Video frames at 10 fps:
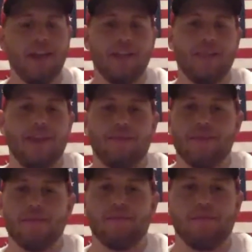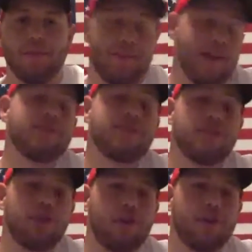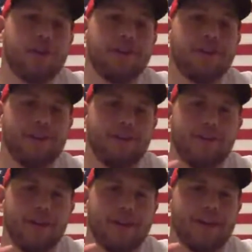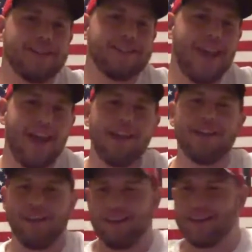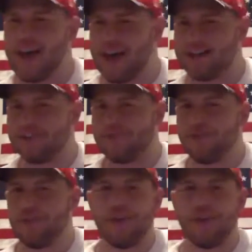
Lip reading: They've started a tank, kind of.